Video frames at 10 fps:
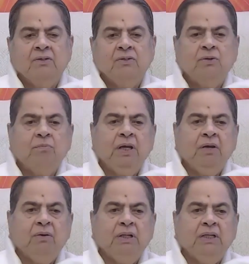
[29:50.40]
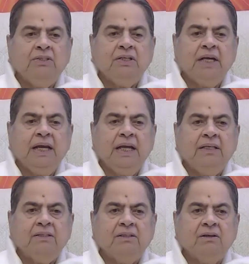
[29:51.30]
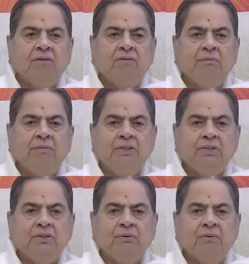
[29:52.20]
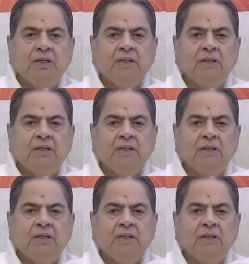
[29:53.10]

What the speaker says: To be on the stage of a bestower.